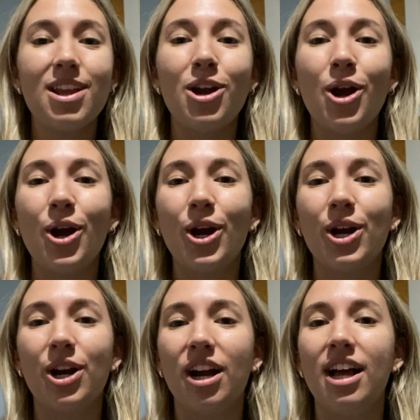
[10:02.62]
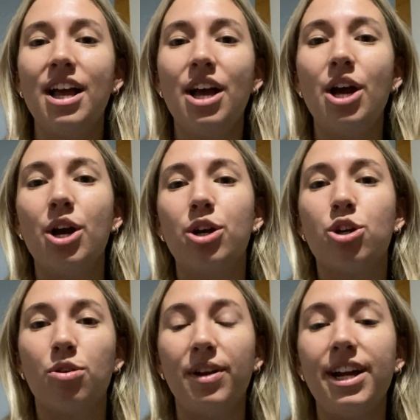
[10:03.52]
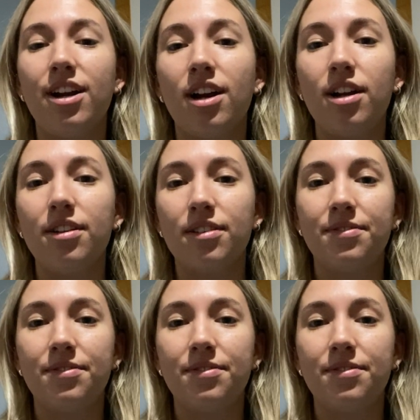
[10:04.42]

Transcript: Her career